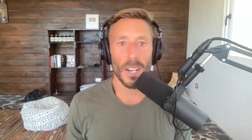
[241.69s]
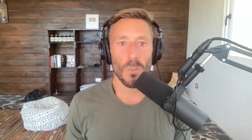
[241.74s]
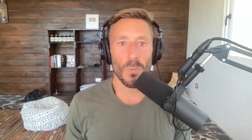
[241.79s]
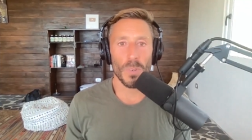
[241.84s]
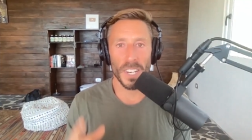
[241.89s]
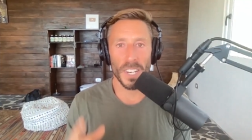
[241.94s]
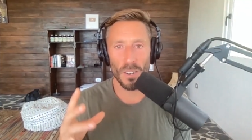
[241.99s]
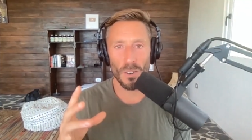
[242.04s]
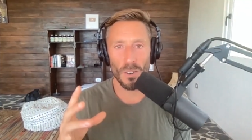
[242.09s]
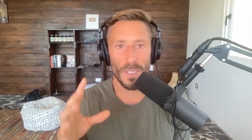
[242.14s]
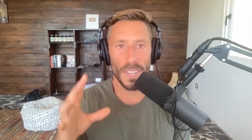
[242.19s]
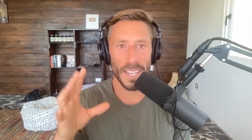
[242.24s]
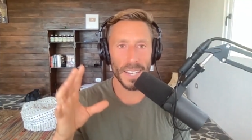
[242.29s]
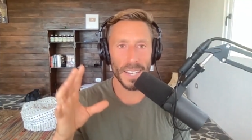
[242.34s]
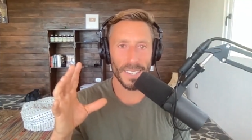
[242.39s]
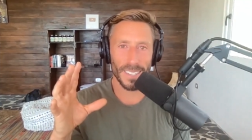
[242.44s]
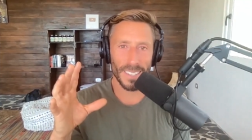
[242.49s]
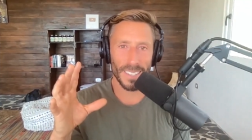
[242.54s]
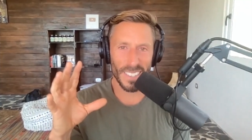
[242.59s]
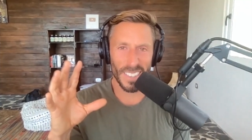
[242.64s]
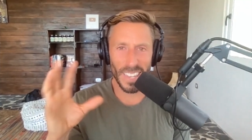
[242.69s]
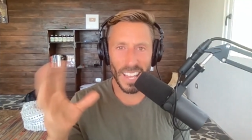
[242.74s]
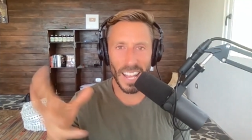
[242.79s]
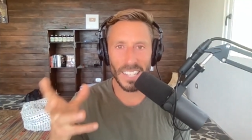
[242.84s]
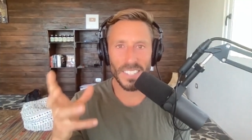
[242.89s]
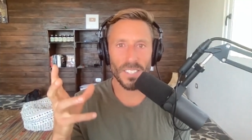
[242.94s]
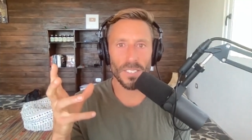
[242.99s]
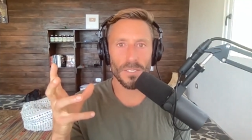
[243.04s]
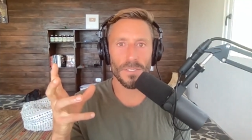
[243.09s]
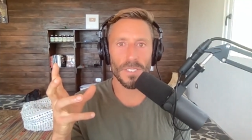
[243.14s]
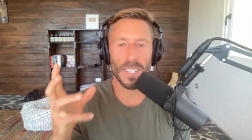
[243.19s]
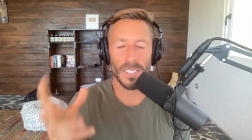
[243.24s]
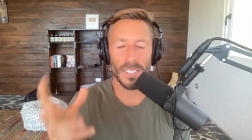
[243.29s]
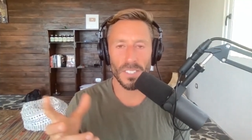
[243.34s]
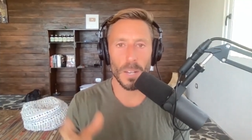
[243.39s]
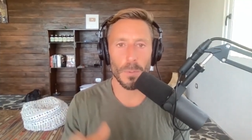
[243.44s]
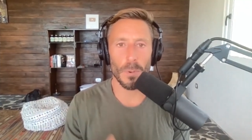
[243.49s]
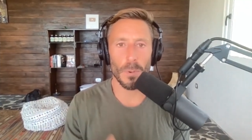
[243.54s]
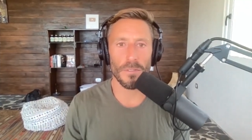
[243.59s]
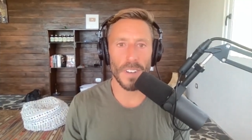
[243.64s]
We know that lots of
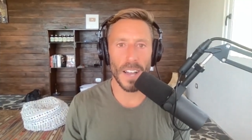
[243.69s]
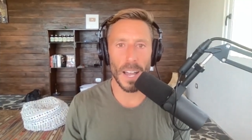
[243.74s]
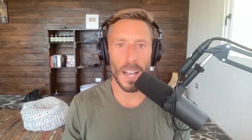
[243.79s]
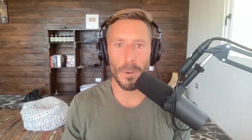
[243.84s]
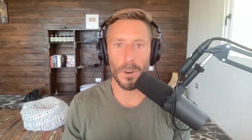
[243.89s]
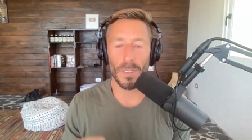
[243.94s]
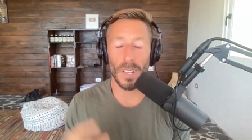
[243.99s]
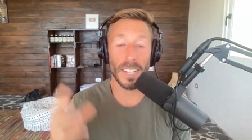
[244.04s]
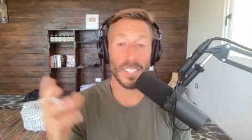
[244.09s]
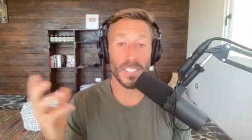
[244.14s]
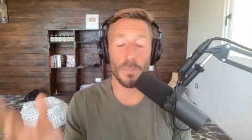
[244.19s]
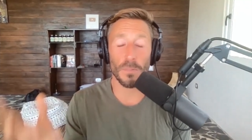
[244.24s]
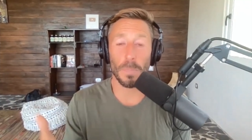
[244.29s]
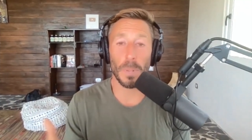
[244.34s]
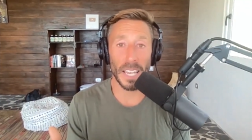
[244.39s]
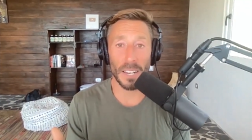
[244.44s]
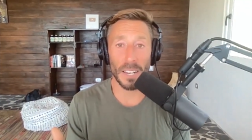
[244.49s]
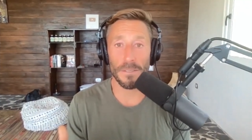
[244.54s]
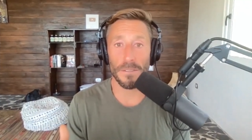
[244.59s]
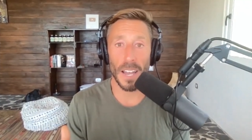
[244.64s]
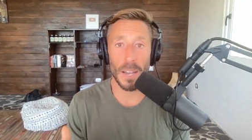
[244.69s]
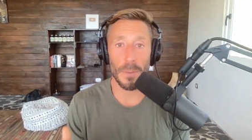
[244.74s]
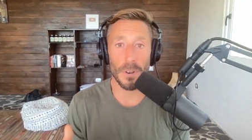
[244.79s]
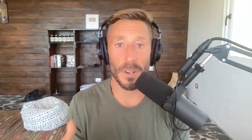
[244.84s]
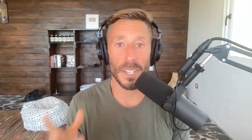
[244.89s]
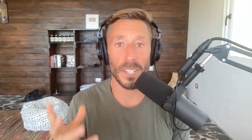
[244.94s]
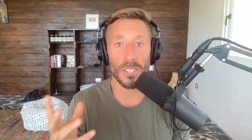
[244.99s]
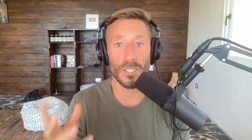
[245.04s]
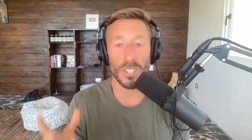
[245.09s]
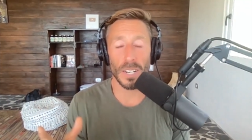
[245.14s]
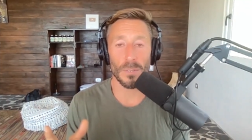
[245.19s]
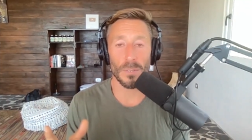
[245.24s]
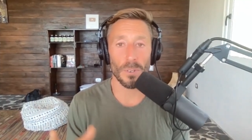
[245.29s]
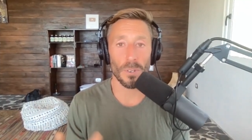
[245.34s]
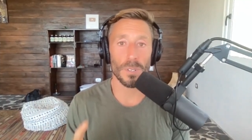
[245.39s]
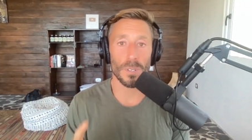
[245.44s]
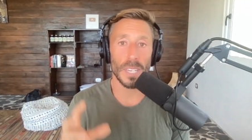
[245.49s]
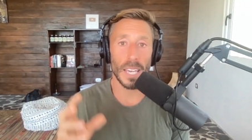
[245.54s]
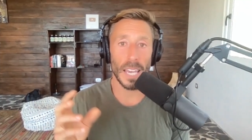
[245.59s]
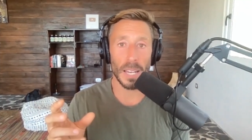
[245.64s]
insoluble fiber, lots of plant fiber in
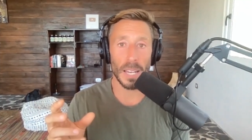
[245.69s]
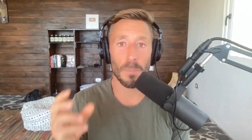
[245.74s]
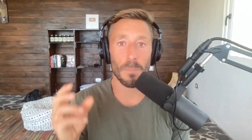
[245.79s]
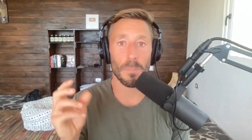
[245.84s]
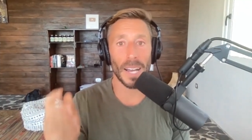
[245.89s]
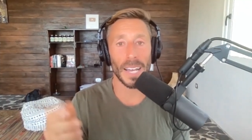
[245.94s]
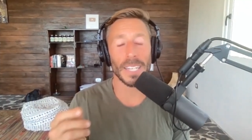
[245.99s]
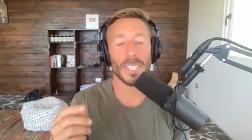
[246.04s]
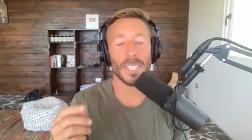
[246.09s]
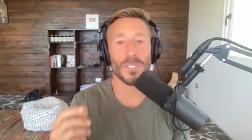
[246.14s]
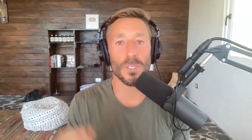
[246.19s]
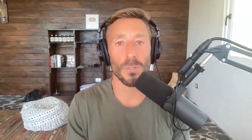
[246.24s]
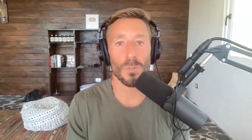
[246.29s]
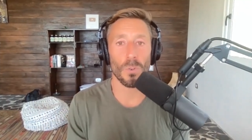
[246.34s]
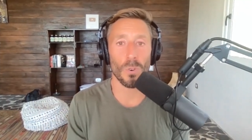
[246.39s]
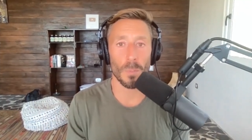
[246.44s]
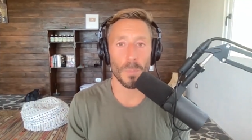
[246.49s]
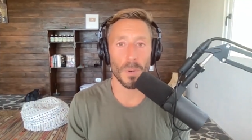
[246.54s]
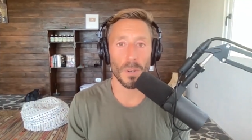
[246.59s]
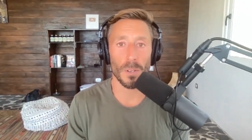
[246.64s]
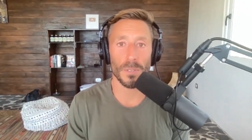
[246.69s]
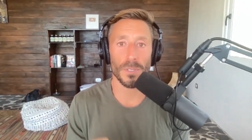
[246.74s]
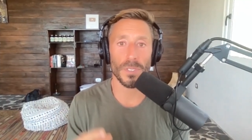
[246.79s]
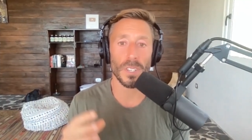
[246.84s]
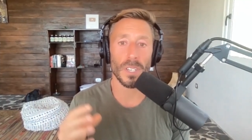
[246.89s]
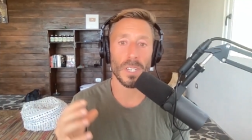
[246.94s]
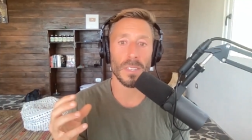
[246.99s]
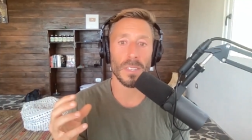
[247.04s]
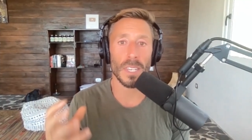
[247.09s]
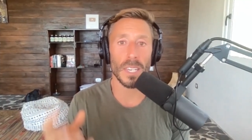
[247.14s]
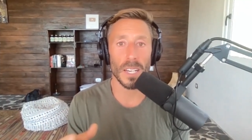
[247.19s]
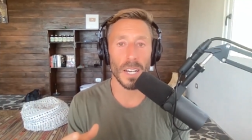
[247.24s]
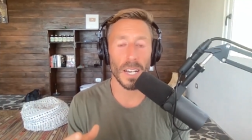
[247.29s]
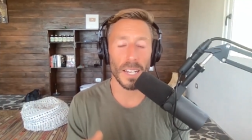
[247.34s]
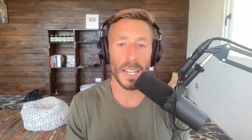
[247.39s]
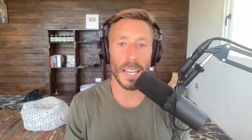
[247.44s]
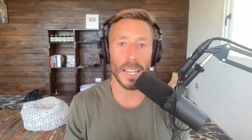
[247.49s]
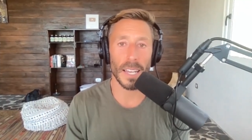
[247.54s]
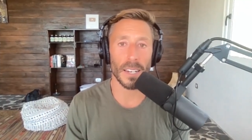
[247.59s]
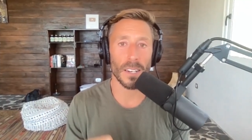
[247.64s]
general can bind to hormones in the
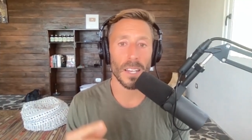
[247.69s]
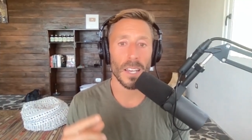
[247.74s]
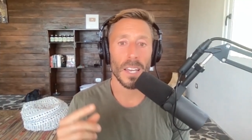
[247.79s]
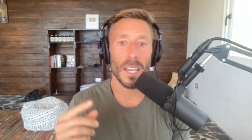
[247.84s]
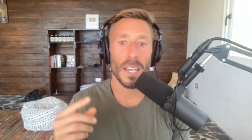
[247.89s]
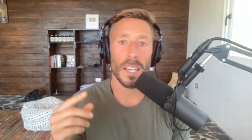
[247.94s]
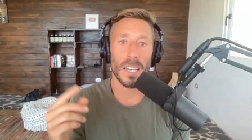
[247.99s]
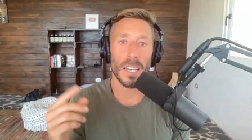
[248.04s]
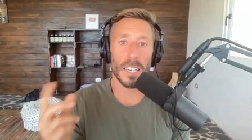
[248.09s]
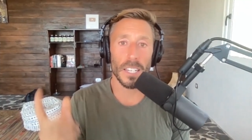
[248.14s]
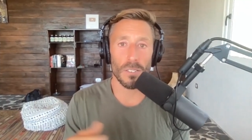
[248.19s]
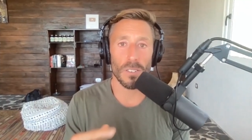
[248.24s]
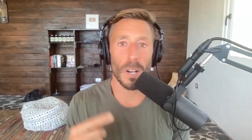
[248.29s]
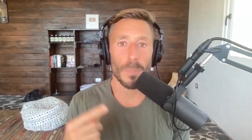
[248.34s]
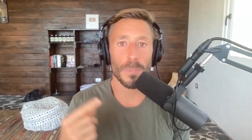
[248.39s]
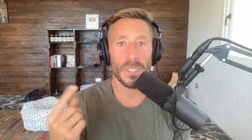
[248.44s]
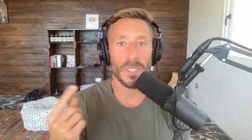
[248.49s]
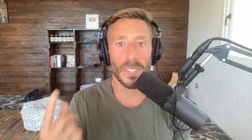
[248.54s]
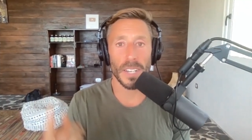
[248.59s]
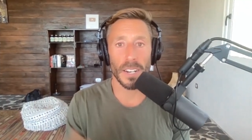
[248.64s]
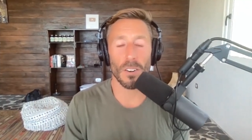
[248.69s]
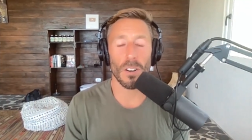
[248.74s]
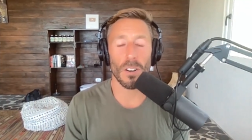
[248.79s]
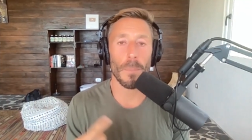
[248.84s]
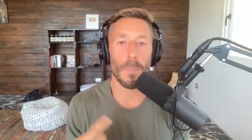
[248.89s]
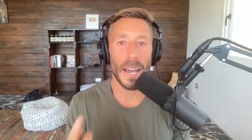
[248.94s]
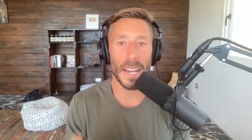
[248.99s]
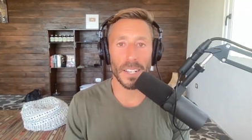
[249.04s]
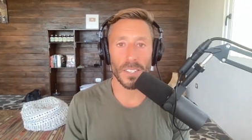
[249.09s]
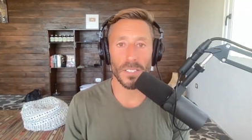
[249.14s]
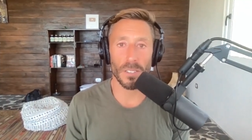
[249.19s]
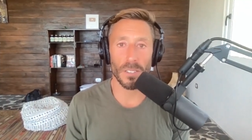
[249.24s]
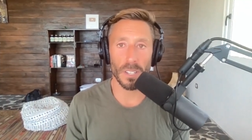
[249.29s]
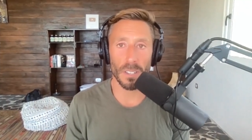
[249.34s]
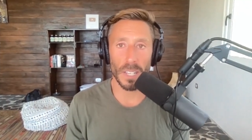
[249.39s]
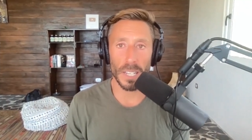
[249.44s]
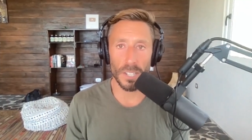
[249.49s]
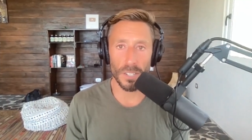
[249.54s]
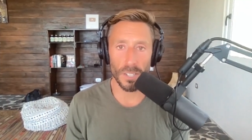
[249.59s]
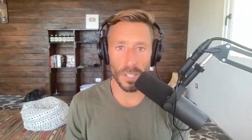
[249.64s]
gut and interrupt enterohepatic
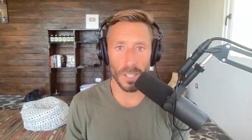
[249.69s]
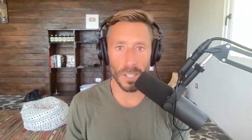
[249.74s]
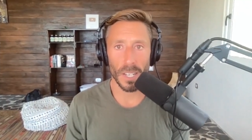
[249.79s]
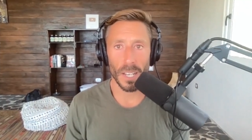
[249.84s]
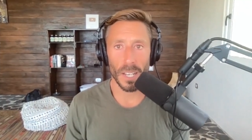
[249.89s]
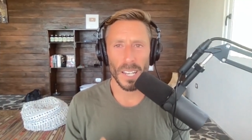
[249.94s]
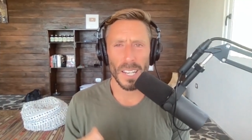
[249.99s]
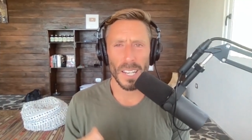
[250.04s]
circulation.